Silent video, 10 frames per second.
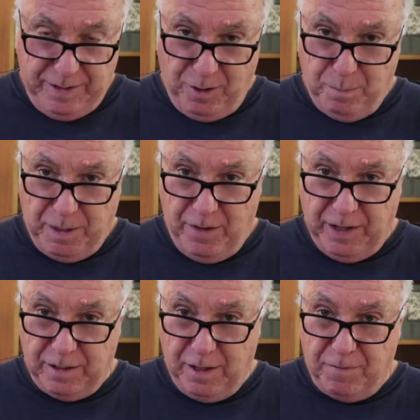don't buy
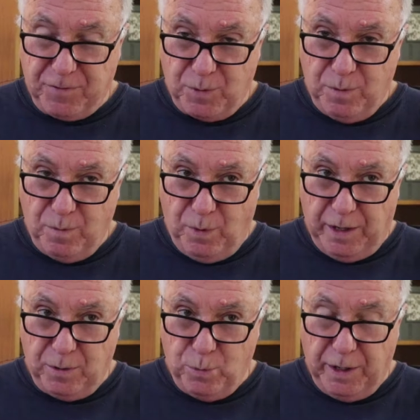that left
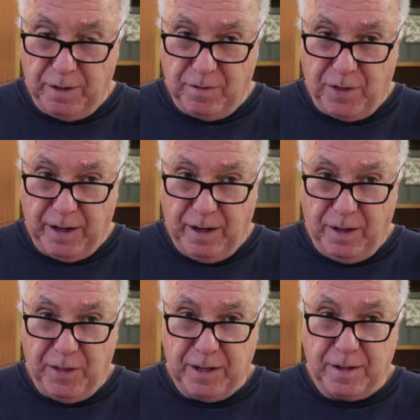right wing thing.
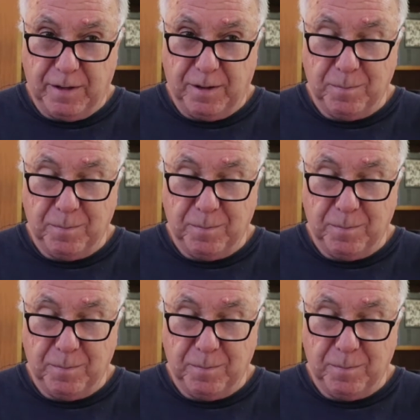I think